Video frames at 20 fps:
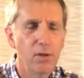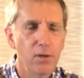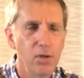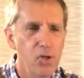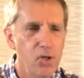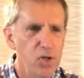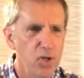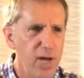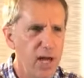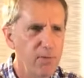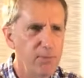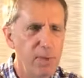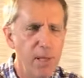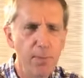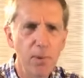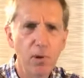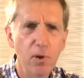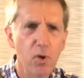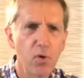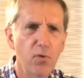You should have
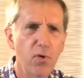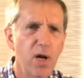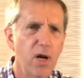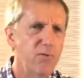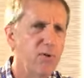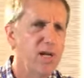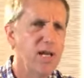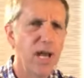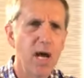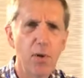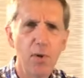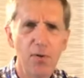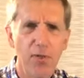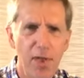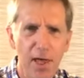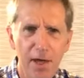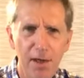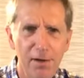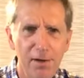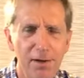people over every now and
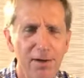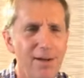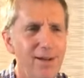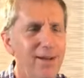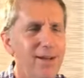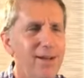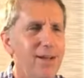then